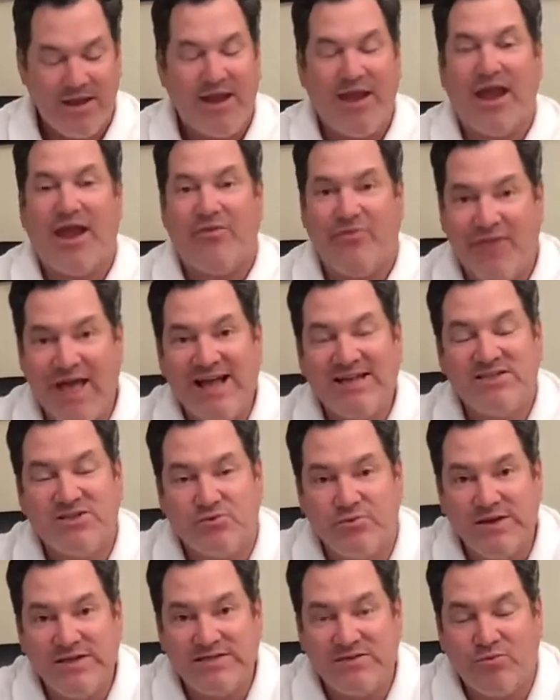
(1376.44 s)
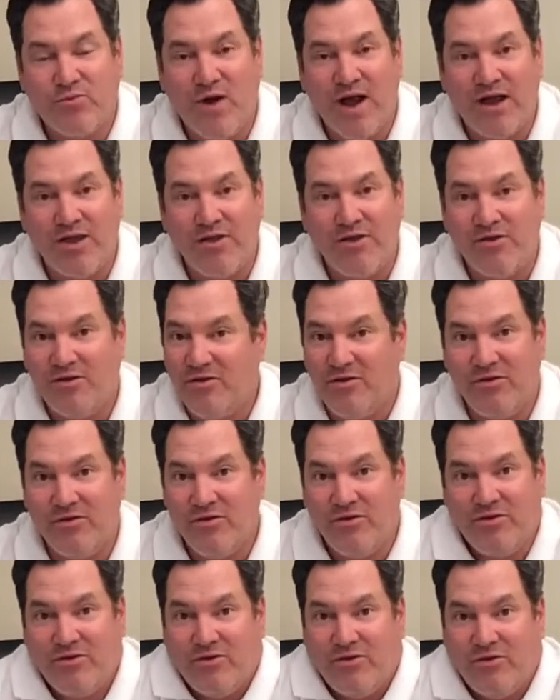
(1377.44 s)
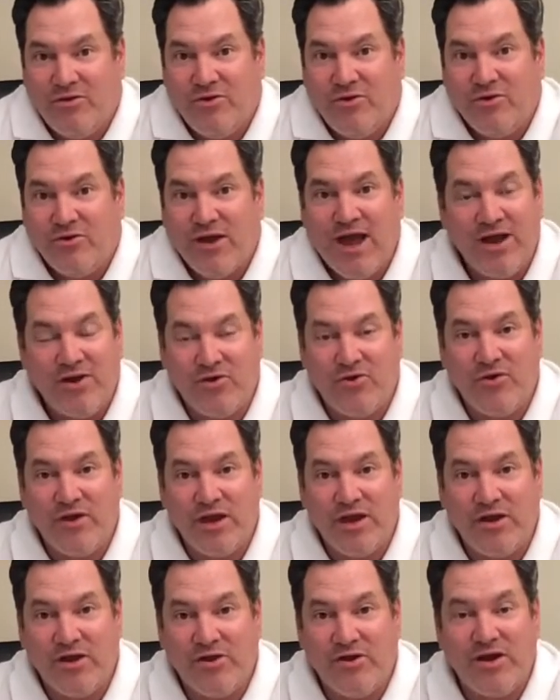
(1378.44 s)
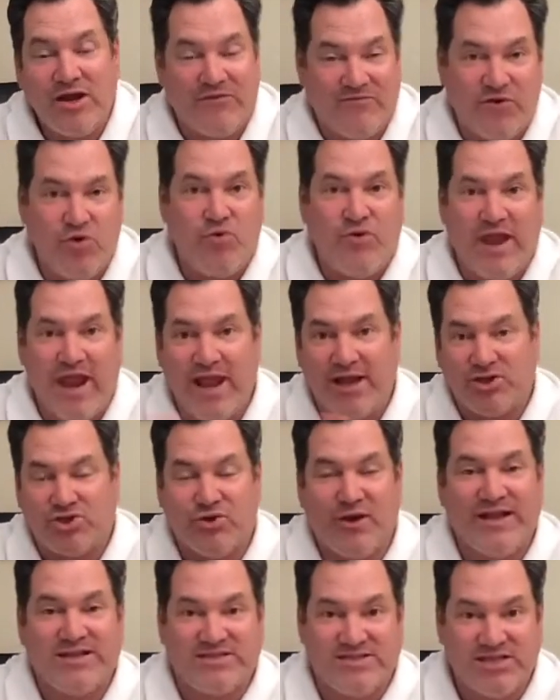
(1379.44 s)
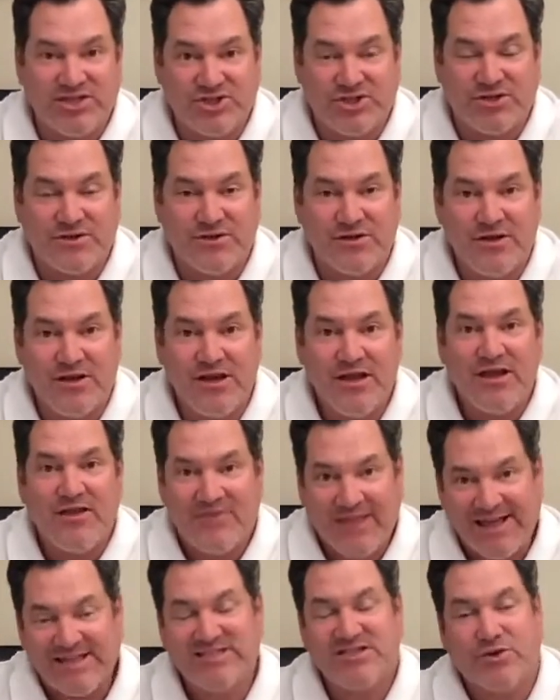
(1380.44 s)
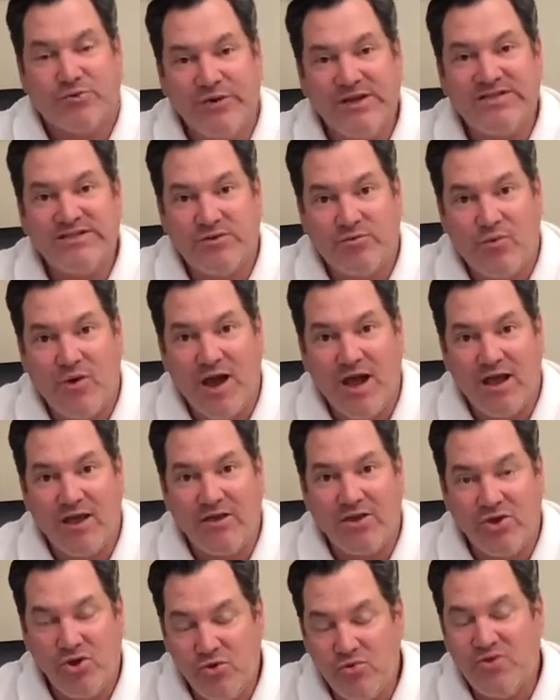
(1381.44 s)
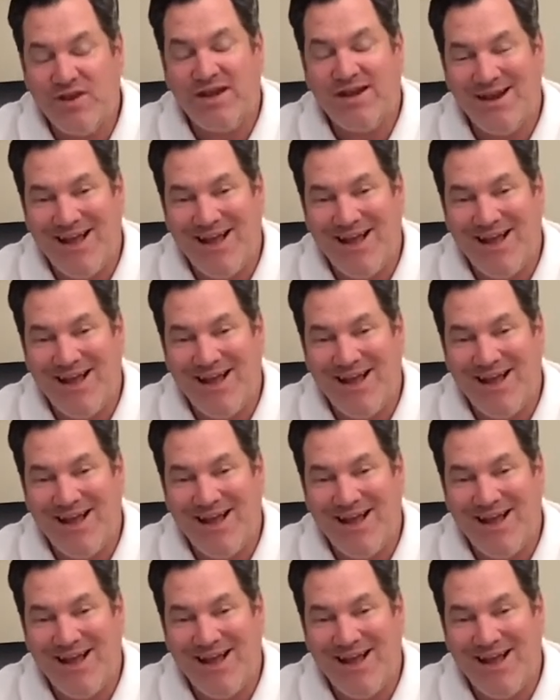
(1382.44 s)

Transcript: and that's the reason why you're not doing any good. If you can't transition, that's the reason why. You did